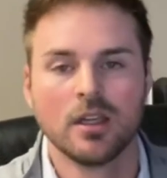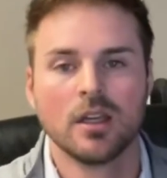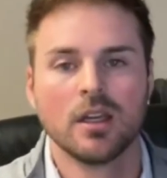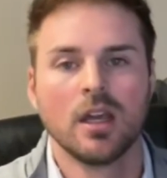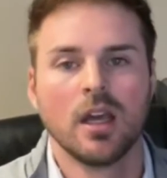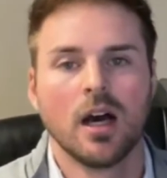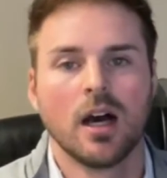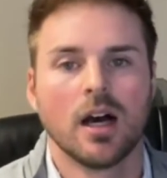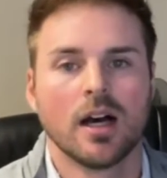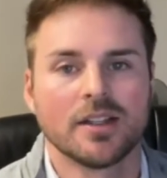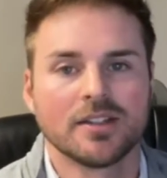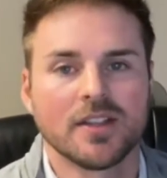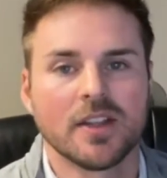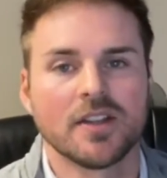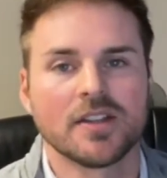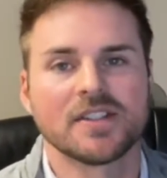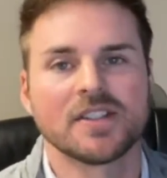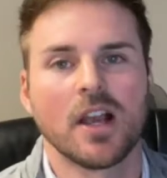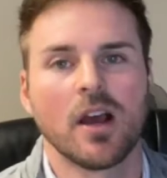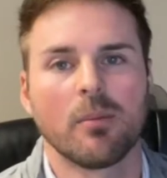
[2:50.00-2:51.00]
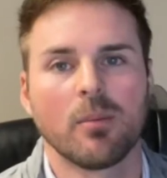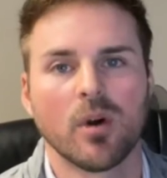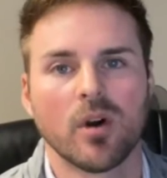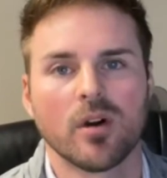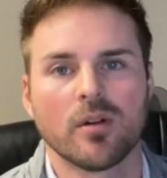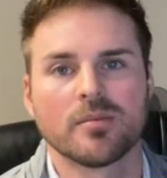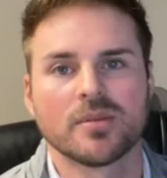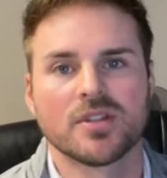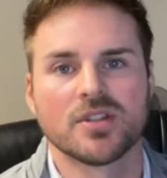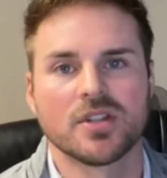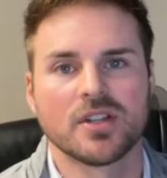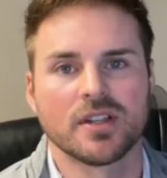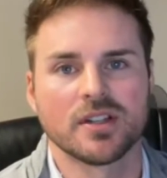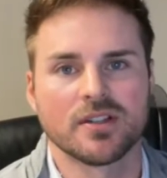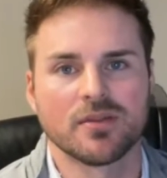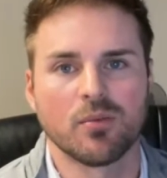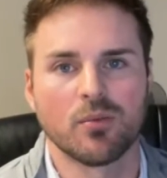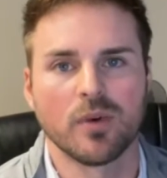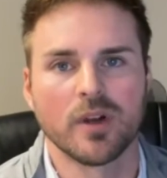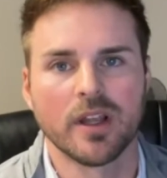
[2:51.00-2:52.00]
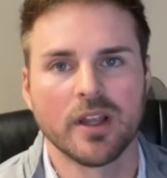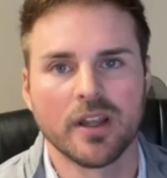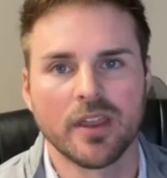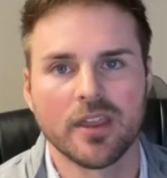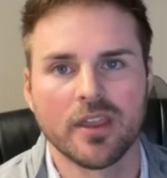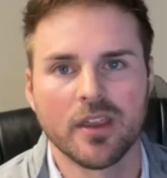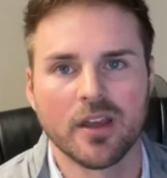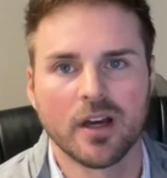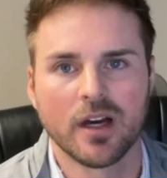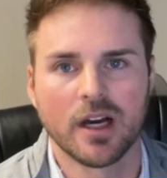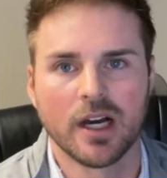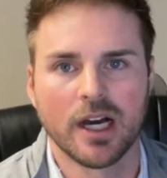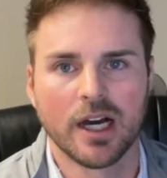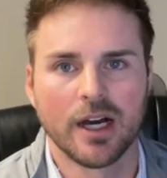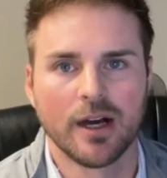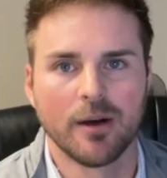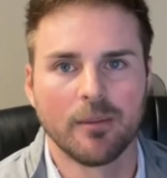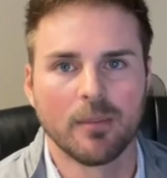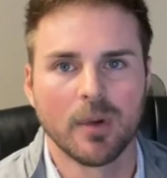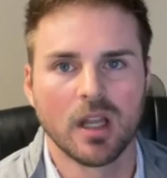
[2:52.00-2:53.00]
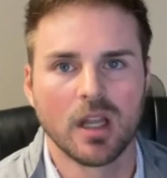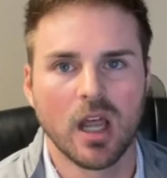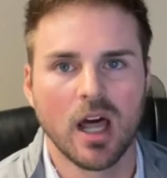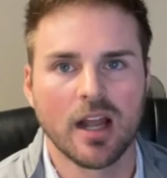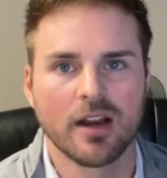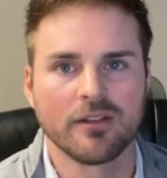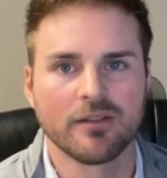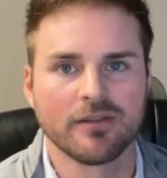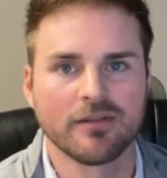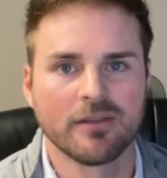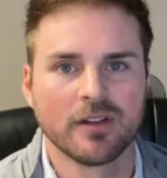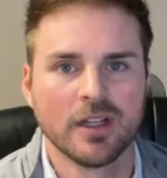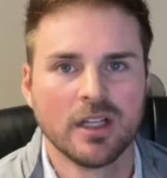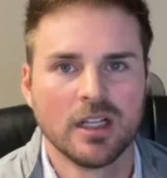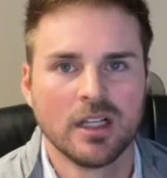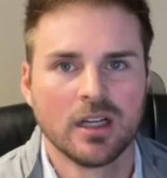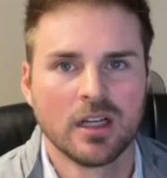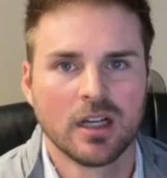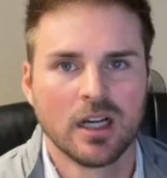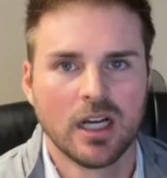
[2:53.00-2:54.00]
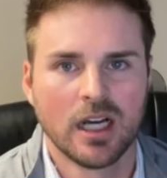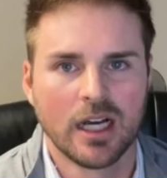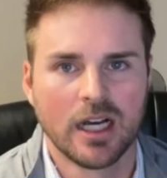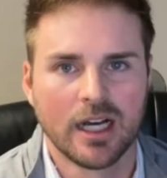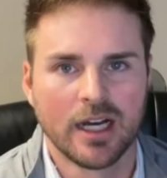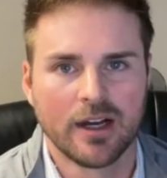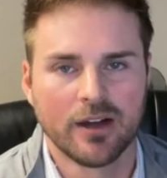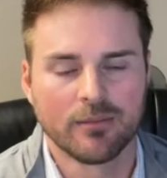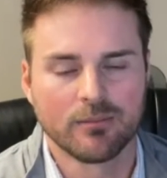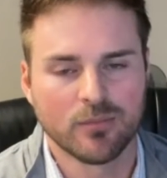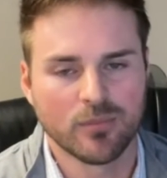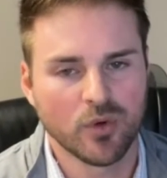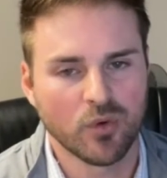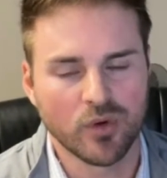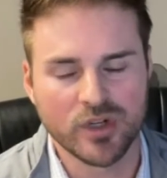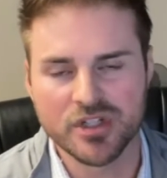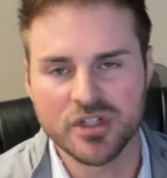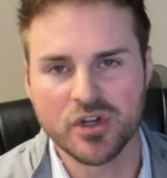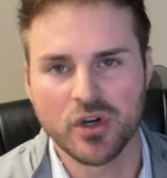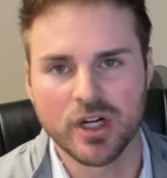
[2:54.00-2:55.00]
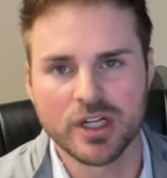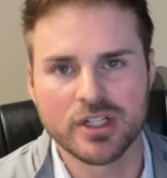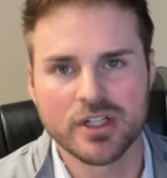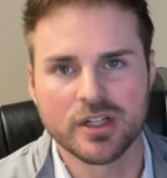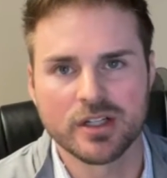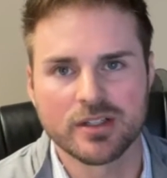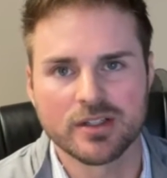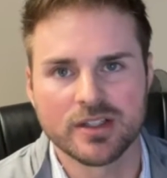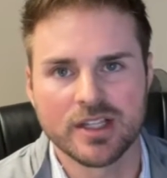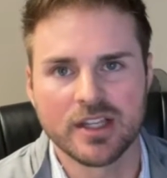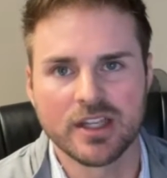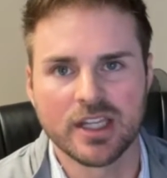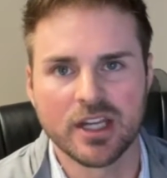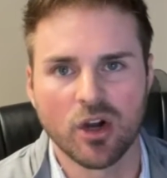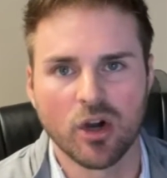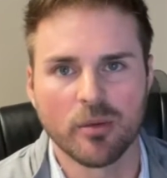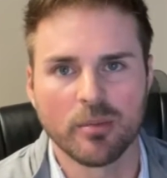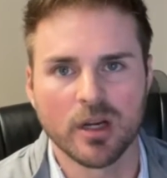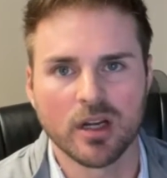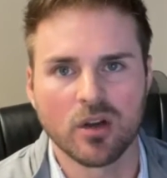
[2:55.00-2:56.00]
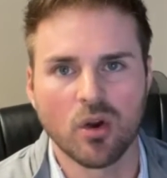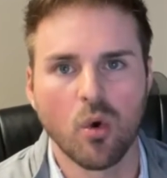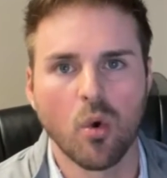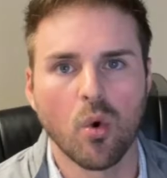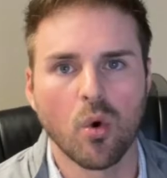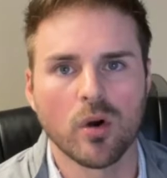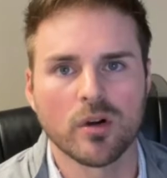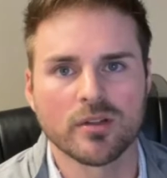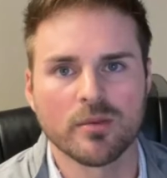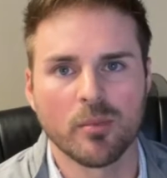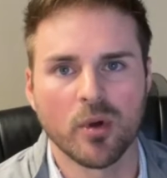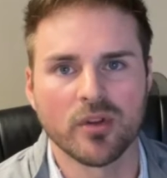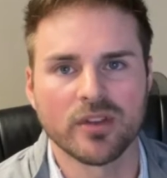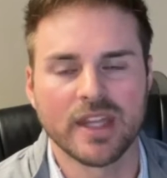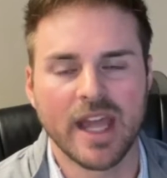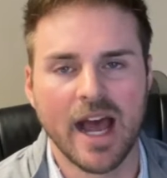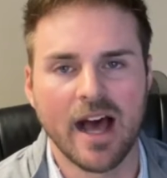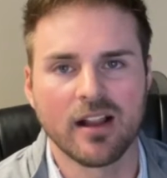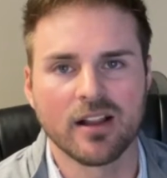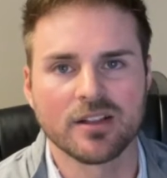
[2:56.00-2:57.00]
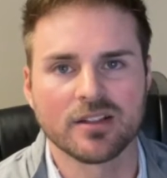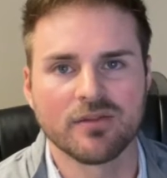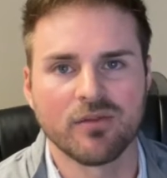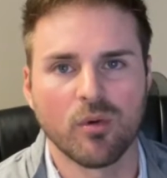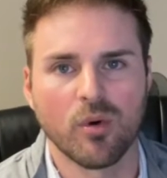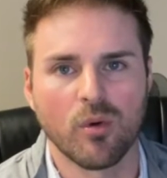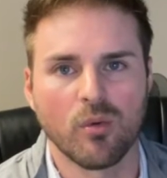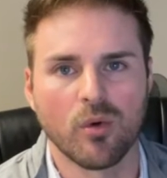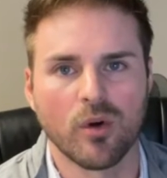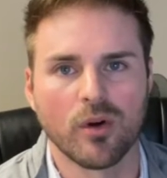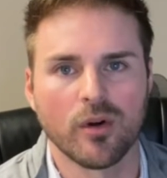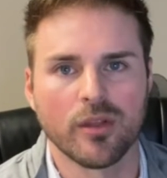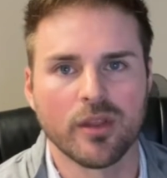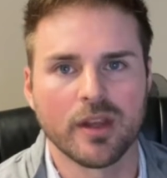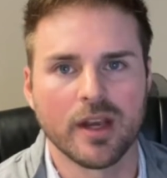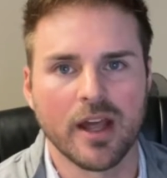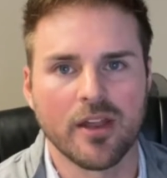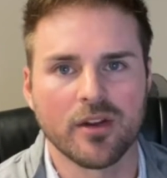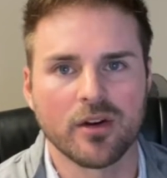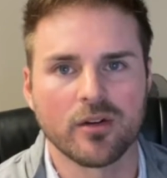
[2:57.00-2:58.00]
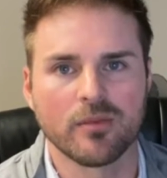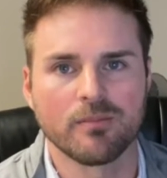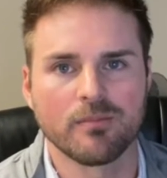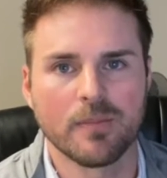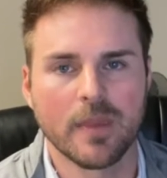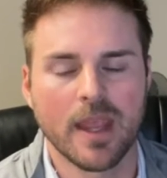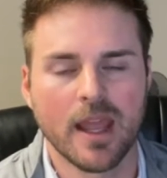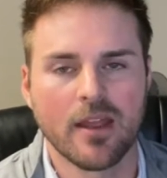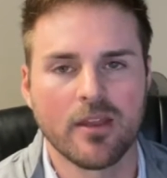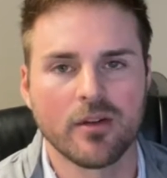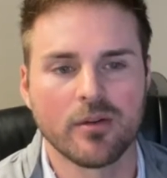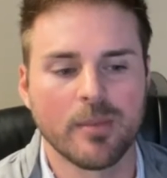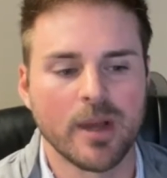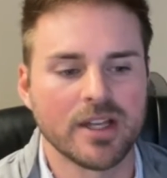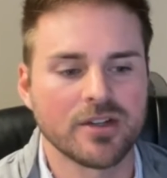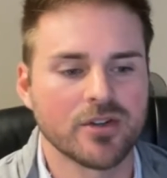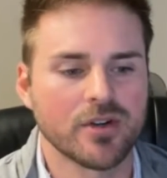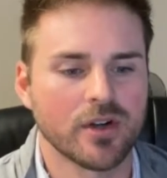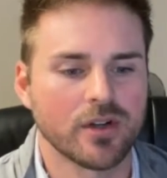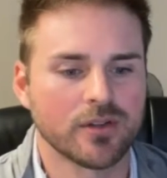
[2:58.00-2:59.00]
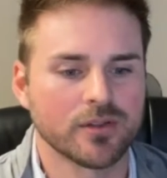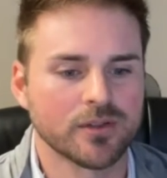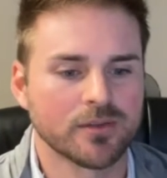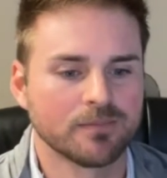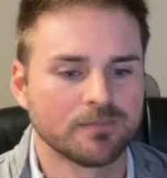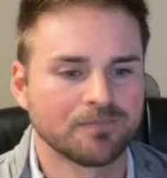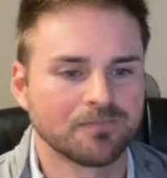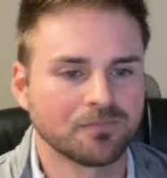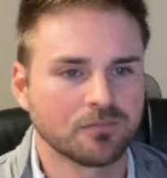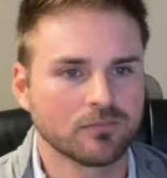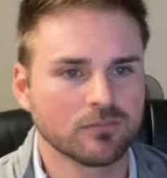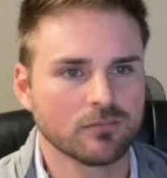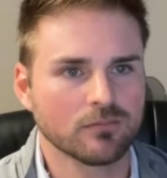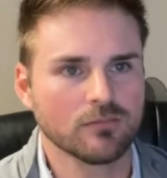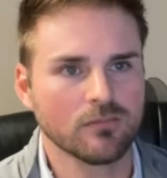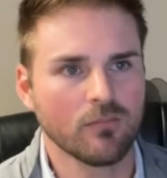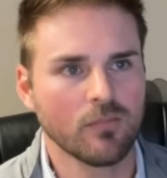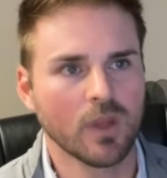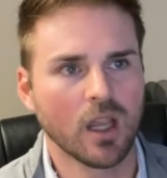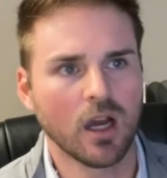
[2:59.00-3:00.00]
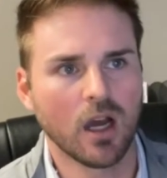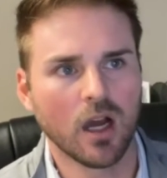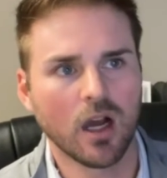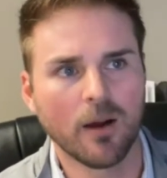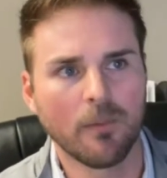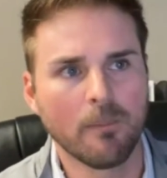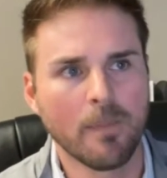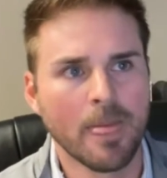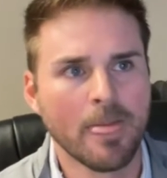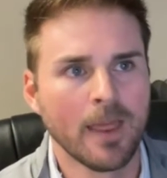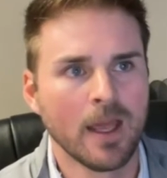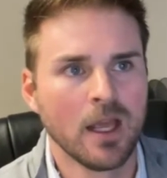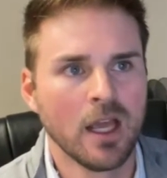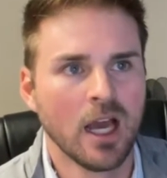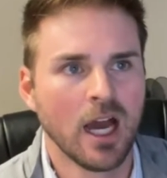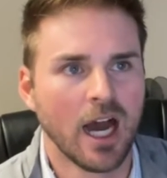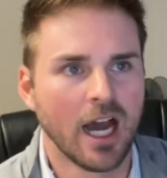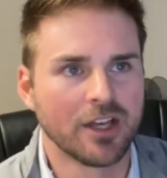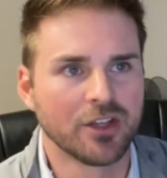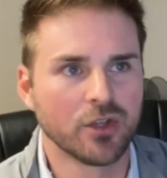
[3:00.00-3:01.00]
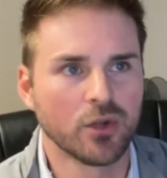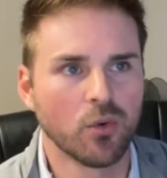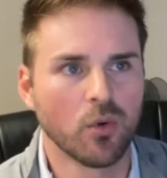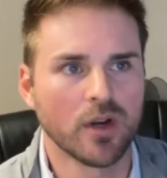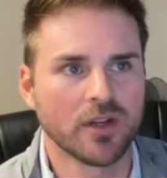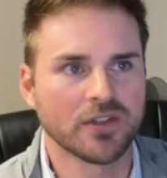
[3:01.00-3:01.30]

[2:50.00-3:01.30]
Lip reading: to the suburbs just with a lot of restrictions in the urban cores, both Dallas, Fort Worth, and other metros. I do want to